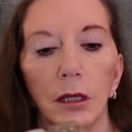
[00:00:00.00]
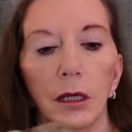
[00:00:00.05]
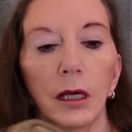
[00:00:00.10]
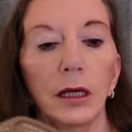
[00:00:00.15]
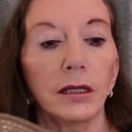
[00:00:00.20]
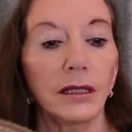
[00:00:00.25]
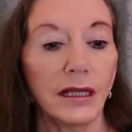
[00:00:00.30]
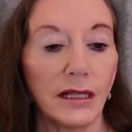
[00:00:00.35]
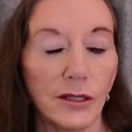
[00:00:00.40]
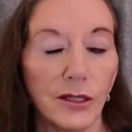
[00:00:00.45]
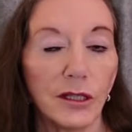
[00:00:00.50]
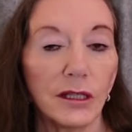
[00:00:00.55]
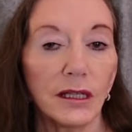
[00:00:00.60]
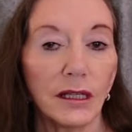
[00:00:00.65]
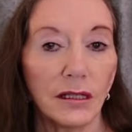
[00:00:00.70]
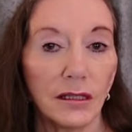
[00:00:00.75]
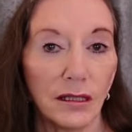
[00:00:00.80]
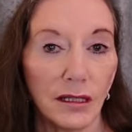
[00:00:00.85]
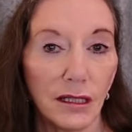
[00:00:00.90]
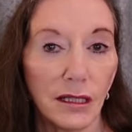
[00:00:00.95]
And yet
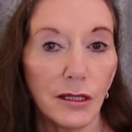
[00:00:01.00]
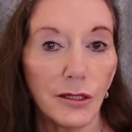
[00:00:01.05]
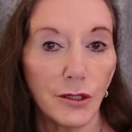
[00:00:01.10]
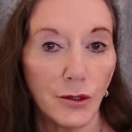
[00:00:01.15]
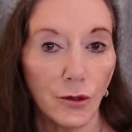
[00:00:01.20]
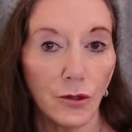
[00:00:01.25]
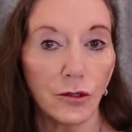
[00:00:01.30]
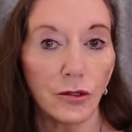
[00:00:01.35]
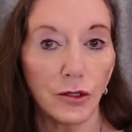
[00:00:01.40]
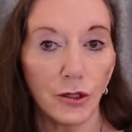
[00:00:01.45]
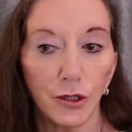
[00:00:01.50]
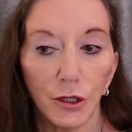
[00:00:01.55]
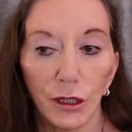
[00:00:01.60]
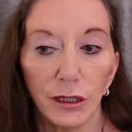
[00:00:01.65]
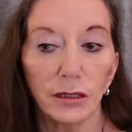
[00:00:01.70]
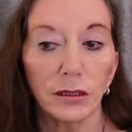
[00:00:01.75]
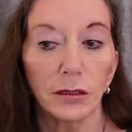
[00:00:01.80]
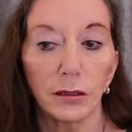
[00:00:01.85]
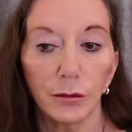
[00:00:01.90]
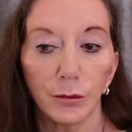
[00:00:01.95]
again, these are on
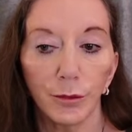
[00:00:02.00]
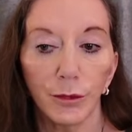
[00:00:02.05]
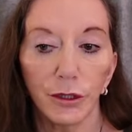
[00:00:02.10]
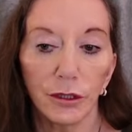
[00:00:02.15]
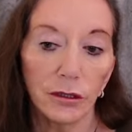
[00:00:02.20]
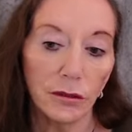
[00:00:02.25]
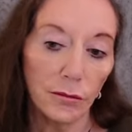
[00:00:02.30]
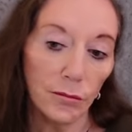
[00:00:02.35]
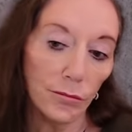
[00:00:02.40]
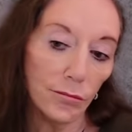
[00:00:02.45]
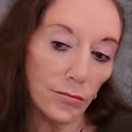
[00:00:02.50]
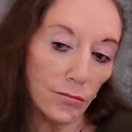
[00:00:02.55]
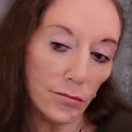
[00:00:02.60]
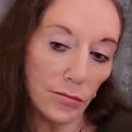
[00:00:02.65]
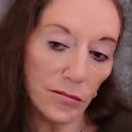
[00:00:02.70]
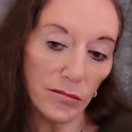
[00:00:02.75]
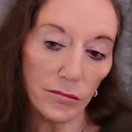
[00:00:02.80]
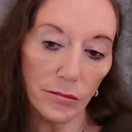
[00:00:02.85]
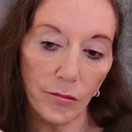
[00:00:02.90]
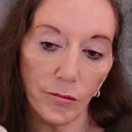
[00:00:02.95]
trend, but
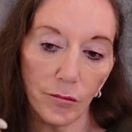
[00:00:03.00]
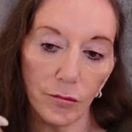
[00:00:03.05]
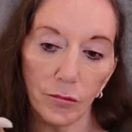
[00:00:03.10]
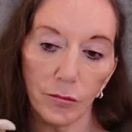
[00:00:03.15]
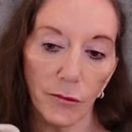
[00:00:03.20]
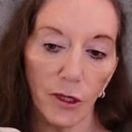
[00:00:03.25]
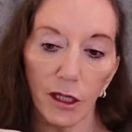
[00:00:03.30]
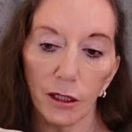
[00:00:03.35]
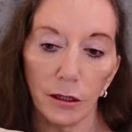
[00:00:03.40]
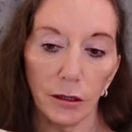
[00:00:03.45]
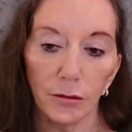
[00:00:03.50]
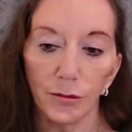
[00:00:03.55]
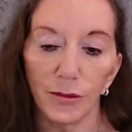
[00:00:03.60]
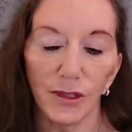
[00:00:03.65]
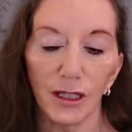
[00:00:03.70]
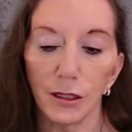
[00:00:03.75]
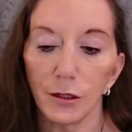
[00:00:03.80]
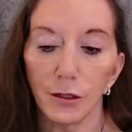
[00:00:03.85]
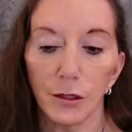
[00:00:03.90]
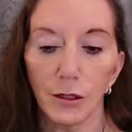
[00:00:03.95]
you know,
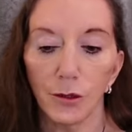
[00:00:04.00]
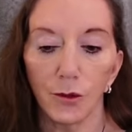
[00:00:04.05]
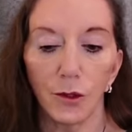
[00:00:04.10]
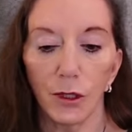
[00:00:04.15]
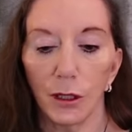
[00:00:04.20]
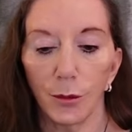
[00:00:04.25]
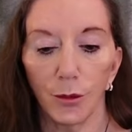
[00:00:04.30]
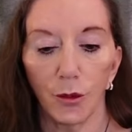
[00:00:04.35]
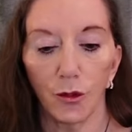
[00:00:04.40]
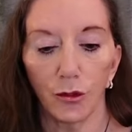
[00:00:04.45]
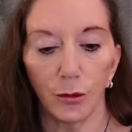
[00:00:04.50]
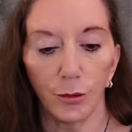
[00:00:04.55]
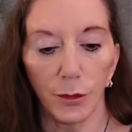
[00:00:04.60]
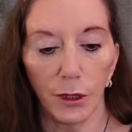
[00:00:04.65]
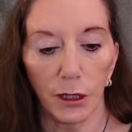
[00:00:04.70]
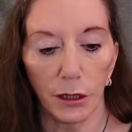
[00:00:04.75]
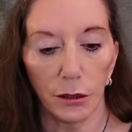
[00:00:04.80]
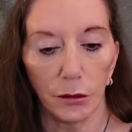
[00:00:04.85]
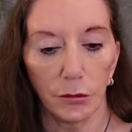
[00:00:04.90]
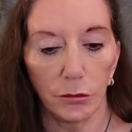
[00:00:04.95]
that doesn't really bother
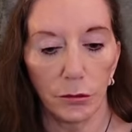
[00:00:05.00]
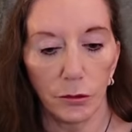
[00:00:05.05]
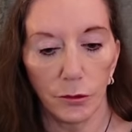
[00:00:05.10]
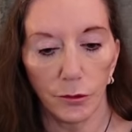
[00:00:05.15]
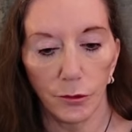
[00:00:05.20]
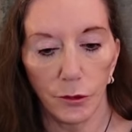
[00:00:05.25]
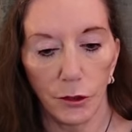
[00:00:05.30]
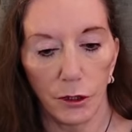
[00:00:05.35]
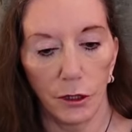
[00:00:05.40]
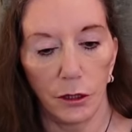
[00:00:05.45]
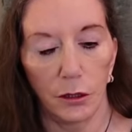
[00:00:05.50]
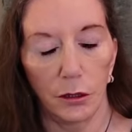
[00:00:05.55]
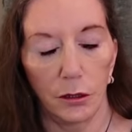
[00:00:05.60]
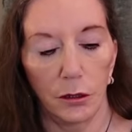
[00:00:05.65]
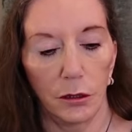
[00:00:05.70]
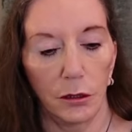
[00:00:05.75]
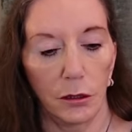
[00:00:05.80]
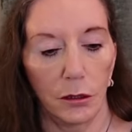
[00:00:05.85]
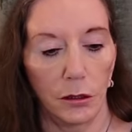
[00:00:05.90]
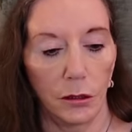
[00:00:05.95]
me.
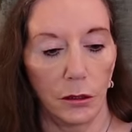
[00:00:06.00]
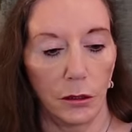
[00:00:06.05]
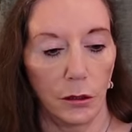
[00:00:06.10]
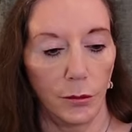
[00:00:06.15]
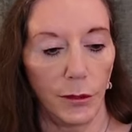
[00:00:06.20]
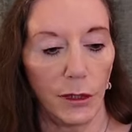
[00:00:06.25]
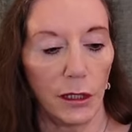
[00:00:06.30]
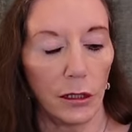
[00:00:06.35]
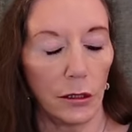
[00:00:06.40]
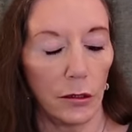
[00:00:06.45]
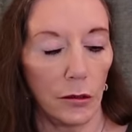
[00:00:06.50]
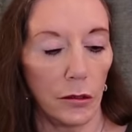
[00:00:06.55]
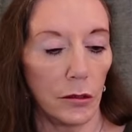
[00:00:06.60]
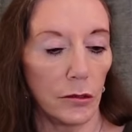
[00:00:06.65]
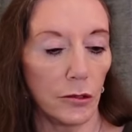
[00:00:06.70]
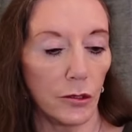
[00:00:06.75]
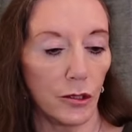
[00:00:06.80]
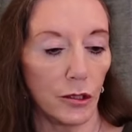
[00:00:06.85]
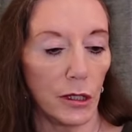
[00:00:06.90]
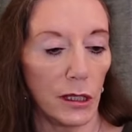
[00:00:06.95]
I mean,
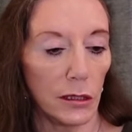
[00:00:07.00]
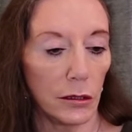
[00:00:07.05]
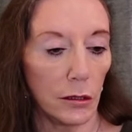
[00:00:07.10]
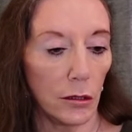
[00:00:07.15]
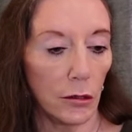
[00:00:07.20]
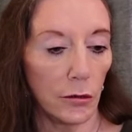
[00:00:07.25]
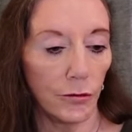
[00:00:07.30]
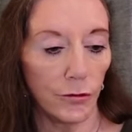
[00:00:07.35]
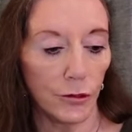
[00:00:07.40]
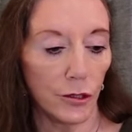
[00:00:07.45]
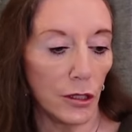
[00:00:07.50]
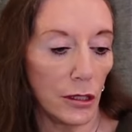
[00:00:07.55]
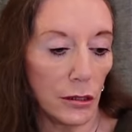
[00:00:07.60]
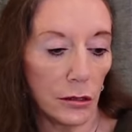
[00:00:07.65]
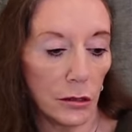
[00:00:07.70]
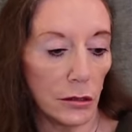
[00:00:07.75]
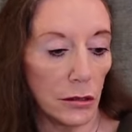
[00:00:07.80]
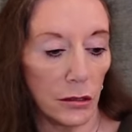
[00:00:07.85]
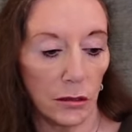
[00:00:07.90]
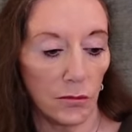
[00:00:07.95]
on trend, off
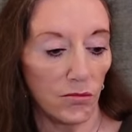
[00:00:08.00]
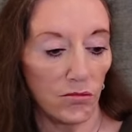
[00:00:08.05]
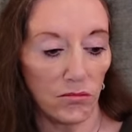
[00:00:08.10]
trend,